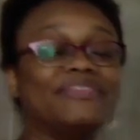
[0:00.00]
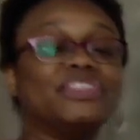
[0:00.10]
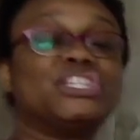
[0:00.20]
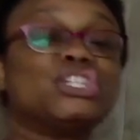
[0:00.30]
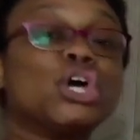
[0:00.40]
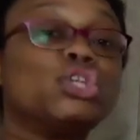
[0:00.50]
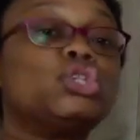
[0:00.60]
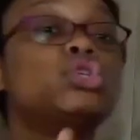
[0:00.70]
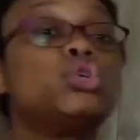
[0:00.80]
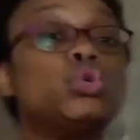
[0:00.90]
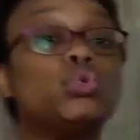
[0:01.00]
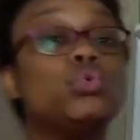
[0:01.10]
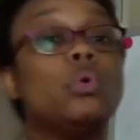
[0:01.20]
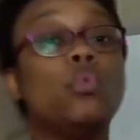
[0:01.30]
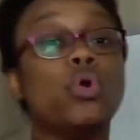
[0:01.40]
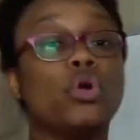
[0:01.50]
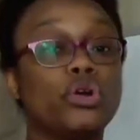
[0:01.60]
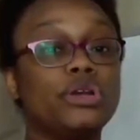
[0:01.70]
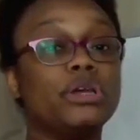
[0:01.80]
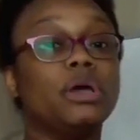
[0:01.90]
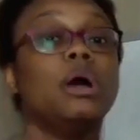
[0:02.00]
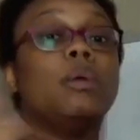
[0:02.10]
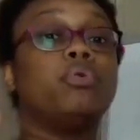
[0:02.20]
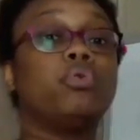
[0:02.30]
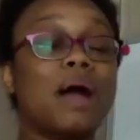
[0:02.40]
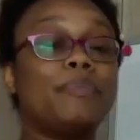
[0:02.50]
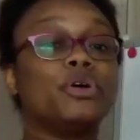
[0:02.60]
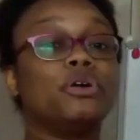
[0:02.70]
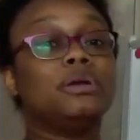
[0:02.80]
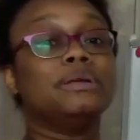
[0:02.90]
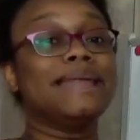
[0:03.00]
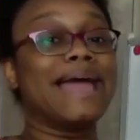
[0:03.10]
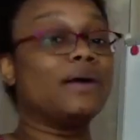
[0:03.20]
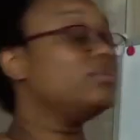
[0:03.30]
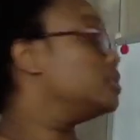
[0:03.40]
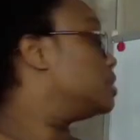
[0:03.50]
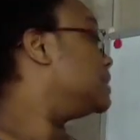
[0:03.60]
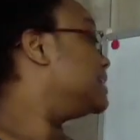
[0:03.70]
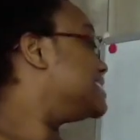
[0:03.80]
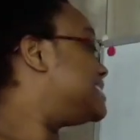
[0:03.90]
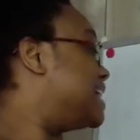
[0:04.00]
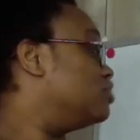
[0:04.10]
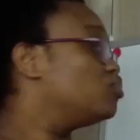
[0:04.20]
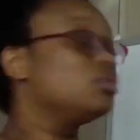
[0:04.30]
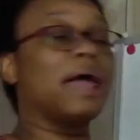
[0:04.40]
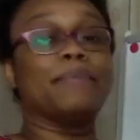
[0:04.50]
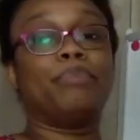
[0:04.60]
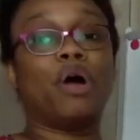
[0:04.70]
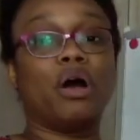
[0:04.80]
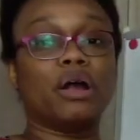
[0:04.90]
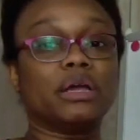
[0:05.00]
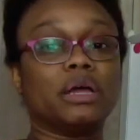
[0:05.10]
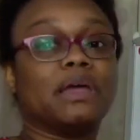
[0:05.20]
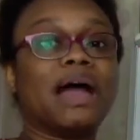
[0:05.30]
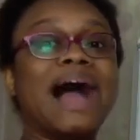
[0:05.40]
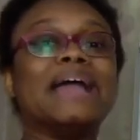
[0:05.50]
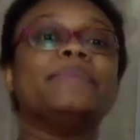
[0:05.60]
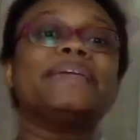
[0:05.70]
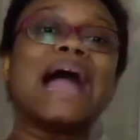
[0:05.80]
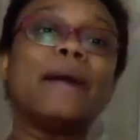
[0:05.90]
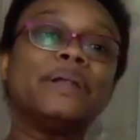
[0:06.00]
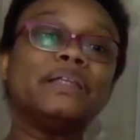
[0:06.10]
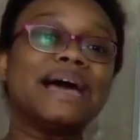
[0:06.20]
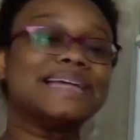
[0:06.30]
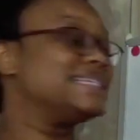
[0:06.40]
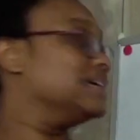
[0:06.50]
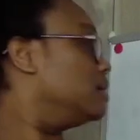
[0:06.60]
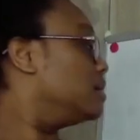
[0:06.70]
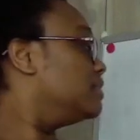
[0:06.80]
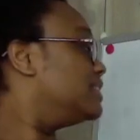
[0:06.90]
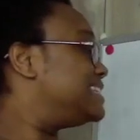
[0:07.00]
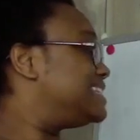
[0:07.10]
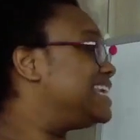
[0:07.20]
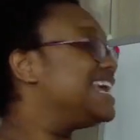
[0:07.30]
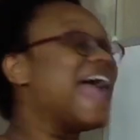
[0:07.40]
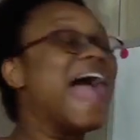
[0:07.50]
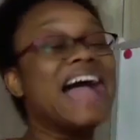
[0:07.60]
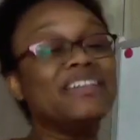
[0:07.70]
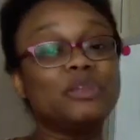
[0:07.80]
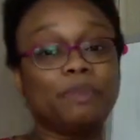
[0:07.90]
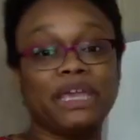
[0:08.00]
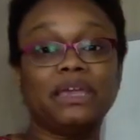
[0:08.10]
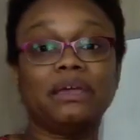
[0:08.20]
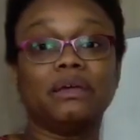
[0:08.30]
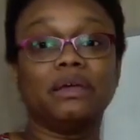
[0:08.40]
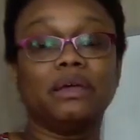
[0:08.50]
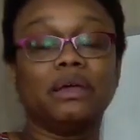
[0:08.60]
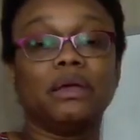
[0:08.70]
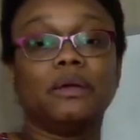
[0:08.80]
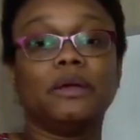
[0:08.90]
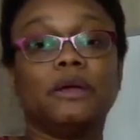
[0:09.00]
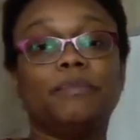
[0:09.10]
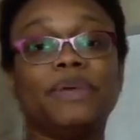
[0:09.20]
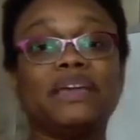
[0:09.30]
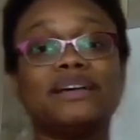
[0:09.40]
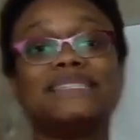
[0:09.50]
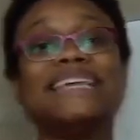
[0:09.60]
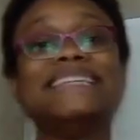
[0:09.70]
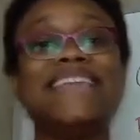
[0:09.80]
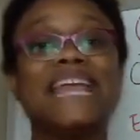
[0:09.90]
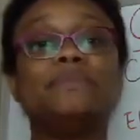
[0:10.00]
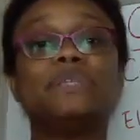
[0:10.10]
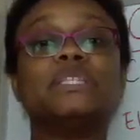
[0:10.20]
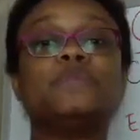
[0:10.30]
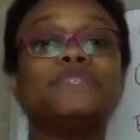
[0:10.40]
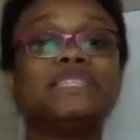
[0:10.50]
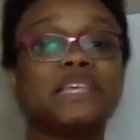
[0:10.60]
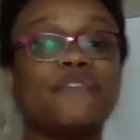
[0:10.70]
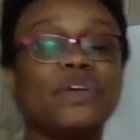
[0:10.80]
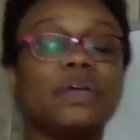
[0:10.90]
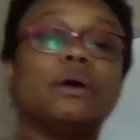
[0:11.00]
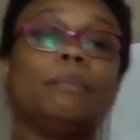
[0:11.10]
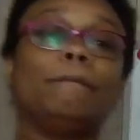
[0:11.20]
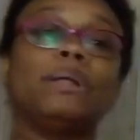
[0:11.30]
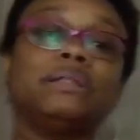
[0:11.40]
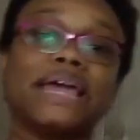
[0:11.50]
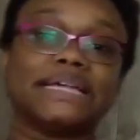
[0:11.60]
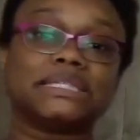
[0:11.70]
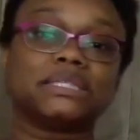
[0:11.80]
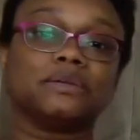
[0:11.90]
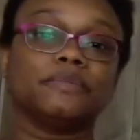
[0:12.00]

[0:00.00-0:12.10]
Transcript: this is a two-word proper noun, Central and Park. I am capitalizing the C and the P because it names a specific place.